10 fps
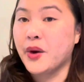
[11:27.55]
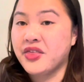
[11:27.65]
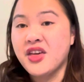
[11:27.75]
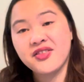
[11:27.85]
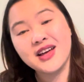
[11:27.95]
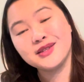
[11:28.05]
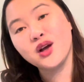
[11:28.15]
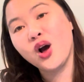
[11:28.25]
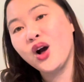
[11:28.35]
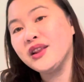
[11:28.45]
I think that's
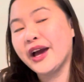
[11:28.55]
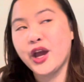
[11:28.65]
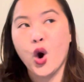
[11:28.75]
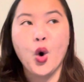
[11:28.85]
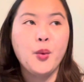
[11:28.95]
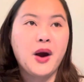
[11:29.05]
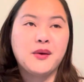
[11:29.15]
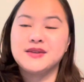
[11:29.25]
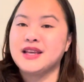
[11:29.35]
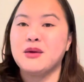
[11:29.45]
all. I hope I
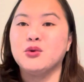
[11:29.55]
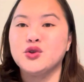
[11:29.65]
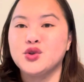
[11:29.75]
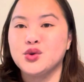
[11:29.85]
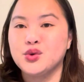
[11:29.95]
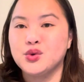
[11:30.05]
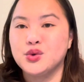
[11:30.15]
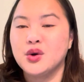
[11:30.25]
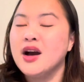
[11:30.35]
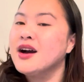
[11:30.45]
was able
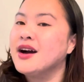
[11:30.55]
to